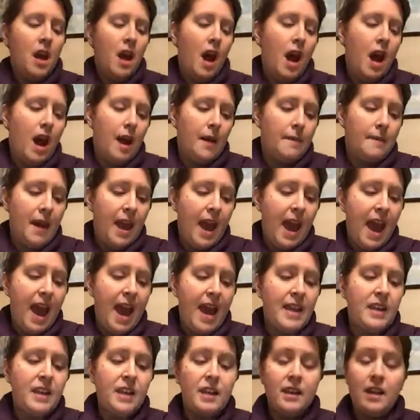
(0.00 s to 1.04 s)

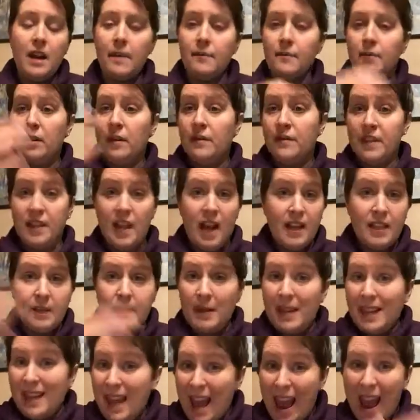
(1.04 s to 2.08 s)
n number of sides,
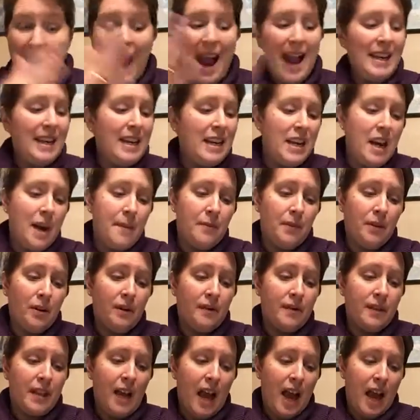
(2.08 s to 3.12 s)
meaning any number
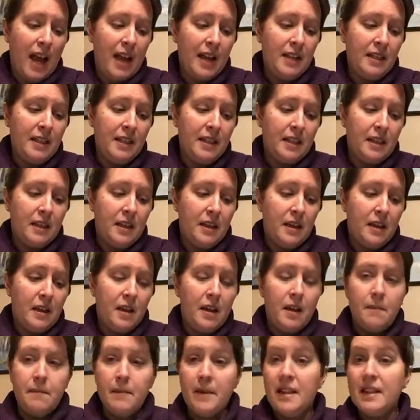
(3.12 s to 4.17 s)
of sides,
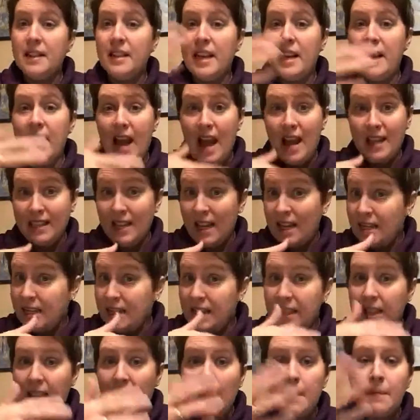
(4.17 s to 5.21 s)
means that it has that
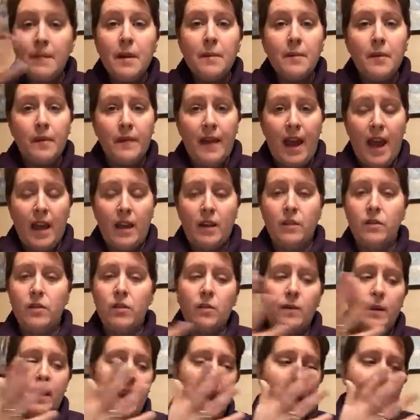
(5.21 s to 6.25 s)
same number of angles.
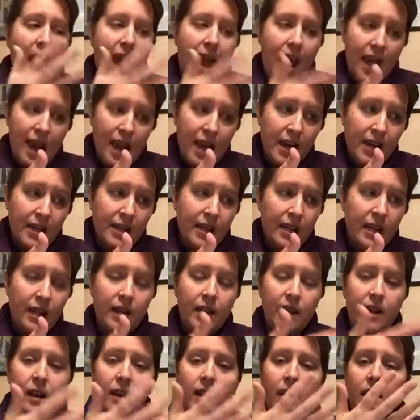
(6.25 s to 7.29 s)
So an
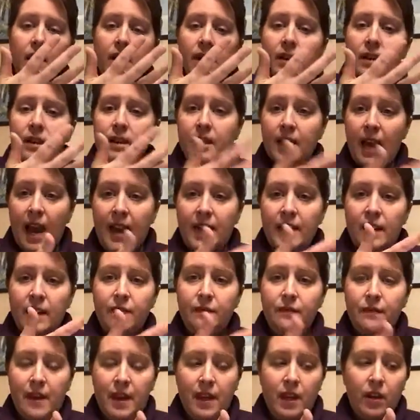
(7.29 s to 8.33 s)
8-sided
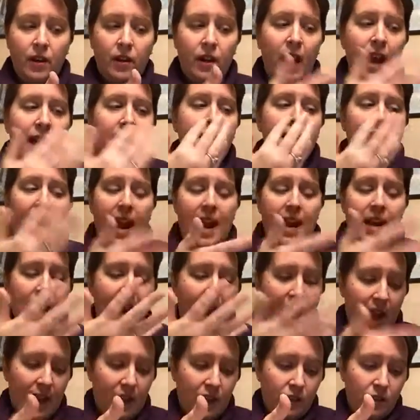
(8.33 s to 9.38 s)
figure has 8
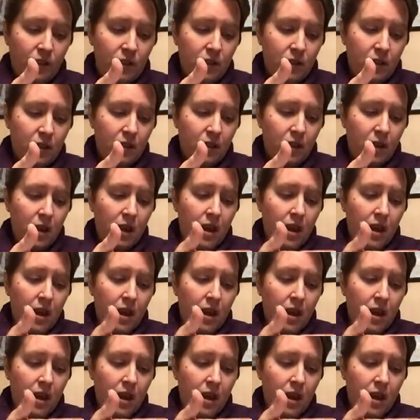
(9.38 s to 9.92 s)
angles.